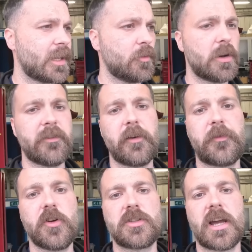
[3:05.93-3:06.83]
One of our
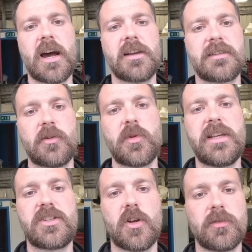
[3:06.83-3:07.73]
first cars that we
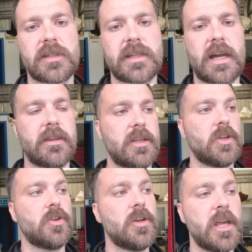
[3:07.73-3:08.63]
sold at the start of the
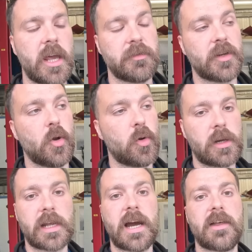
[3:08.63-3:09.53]
year. It was a local
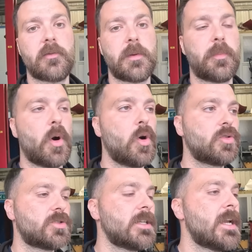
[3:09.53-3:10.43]
car that we bought.